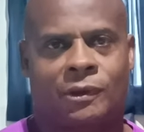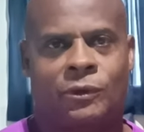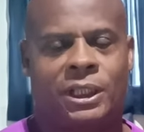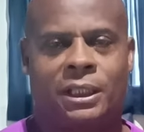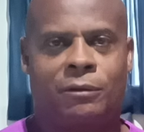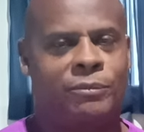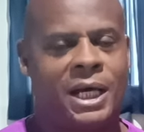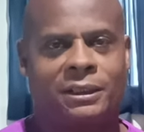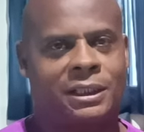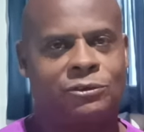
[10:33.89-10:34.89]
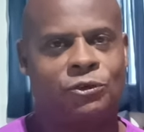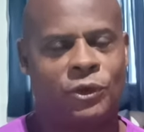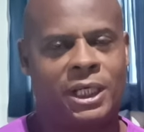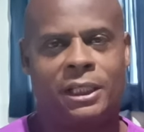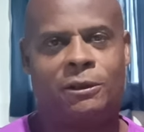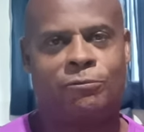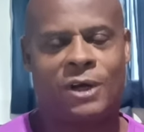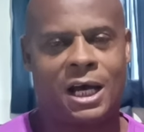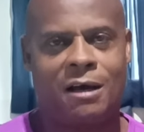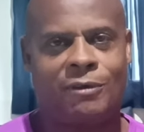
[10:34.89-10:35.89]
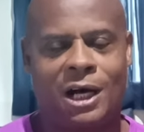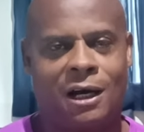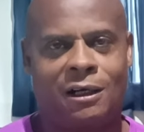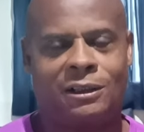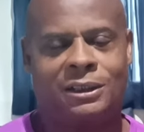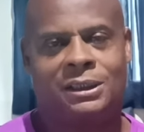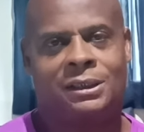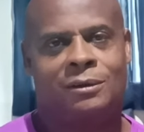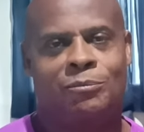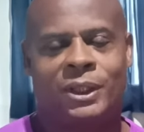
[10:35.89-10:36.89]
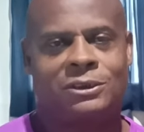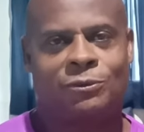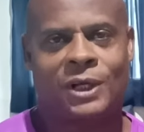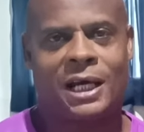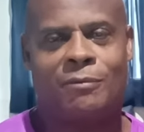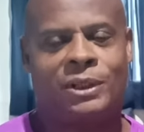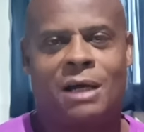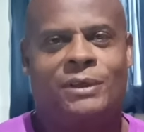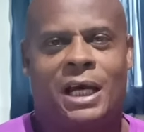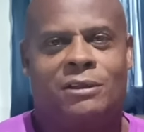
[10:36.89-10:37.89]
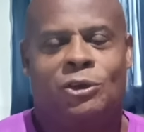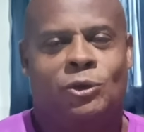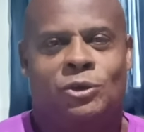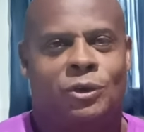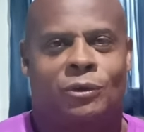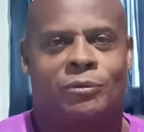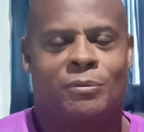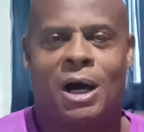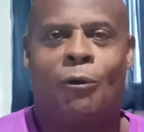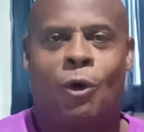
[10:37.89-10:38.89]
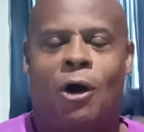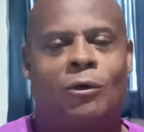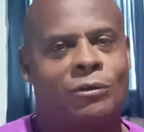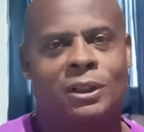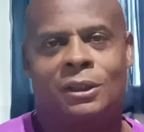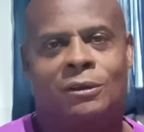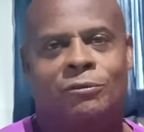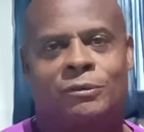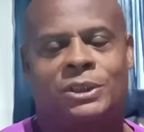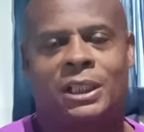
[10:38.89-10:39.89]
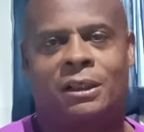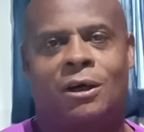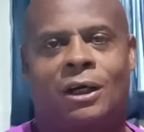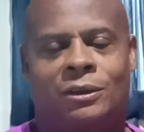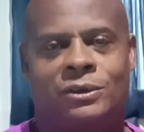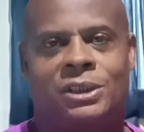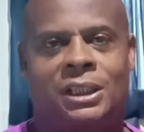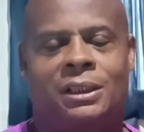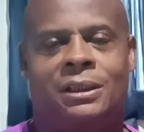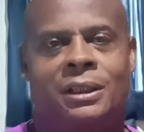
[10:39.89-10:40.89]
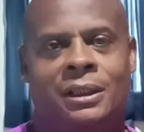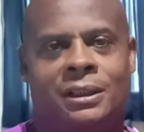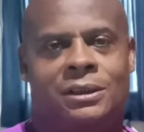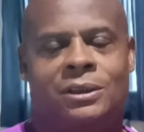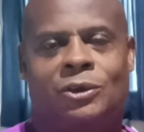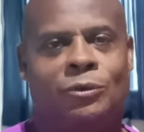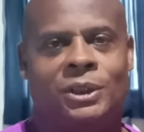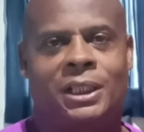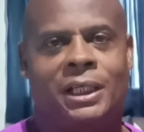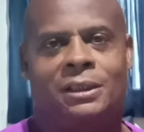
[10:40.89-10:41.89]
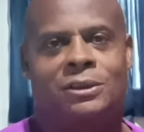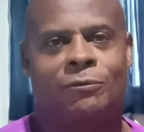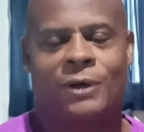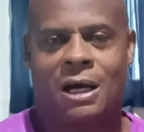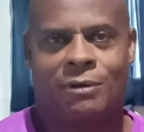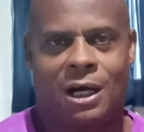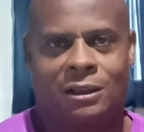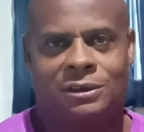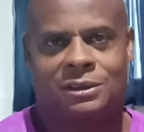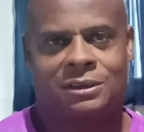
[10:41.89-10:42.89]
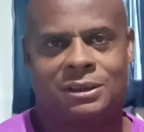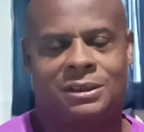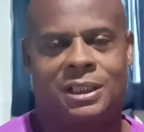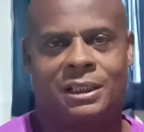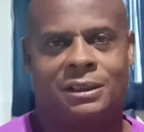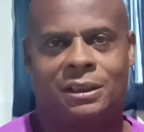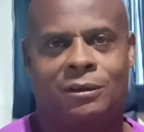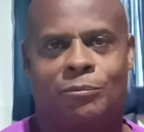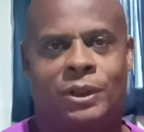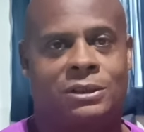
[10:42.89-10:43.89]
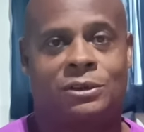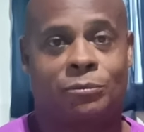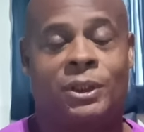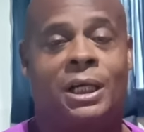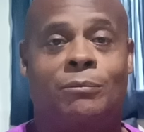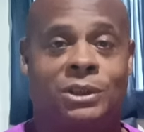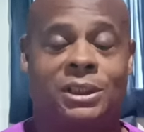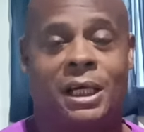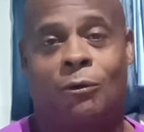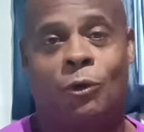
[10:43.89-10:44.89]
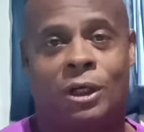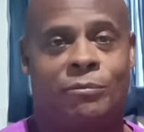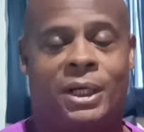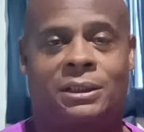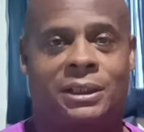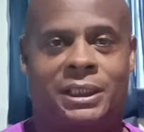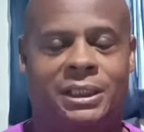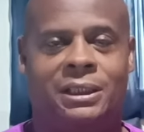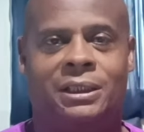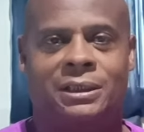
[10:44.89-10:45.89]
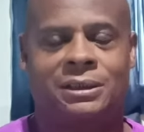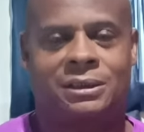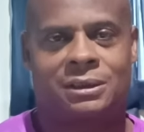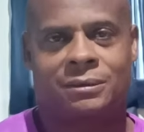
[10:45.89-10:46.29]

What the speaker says: We're headed back that dreaded five-hour bus ride. But I've gotten used to it. Remember, I walked from St. Carlos City to Dumaguete. So 5 hours is nothing in a bus to me. I'm just kind of worried about the kids.